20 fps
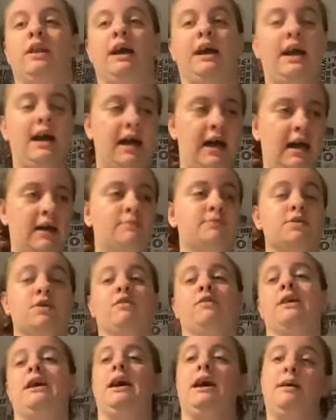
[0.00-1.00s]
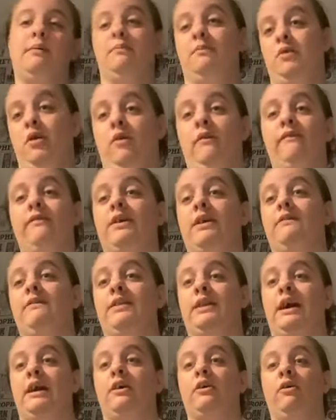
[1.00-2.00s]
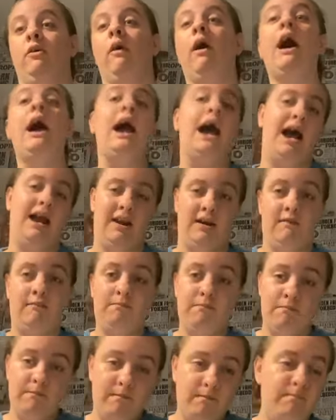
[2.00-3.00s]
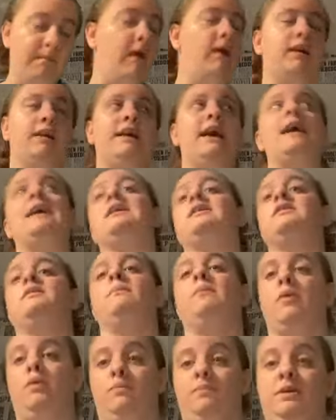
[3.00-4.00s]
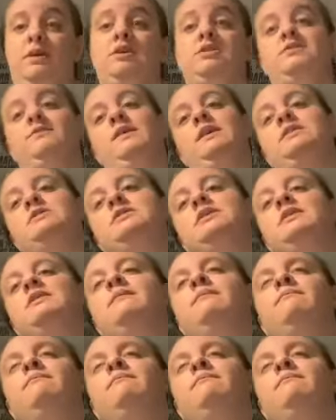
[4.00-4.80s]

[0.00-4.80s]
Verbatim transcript: Like, I am sorry, I am not forgiving that girl, and I fucking hate the book because of it.